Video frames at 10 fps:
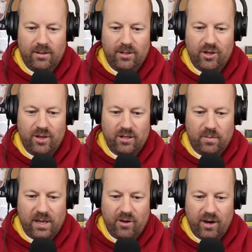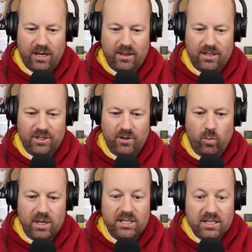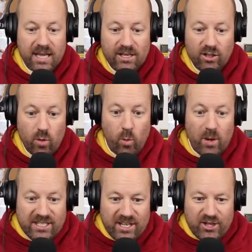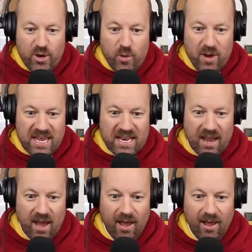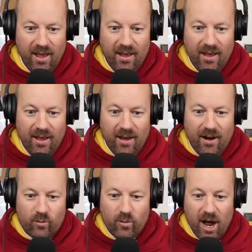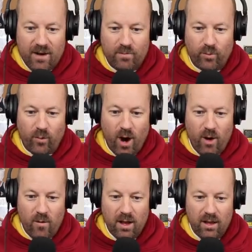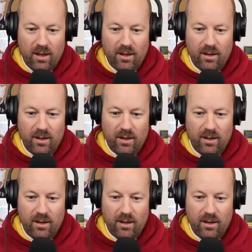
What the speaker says: So they're out there playing cricket and this dude, what is this guy doing? What is he doing? Run, bro! What